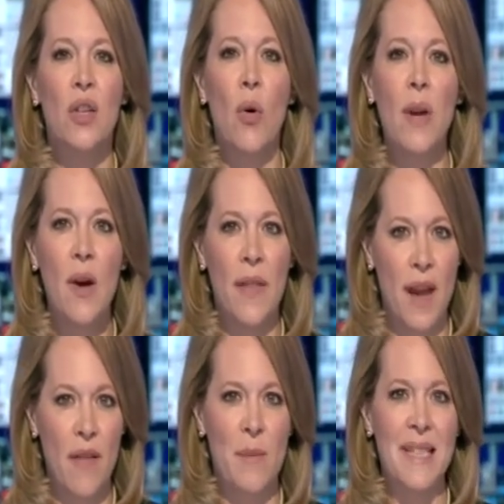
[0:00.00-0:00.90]
calling on the
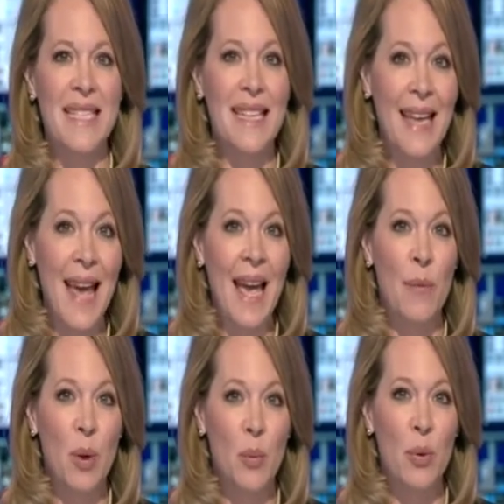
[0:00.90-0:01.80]
government to
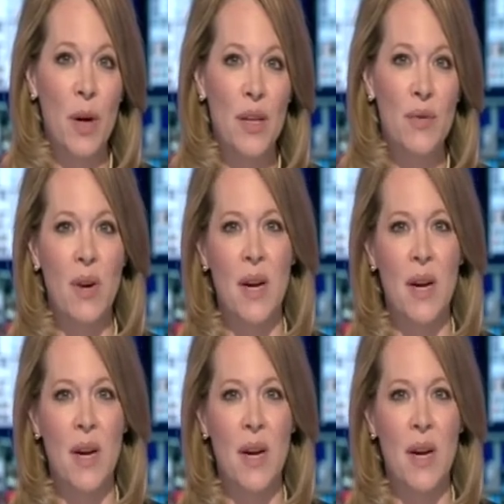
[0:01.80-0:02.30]
cap price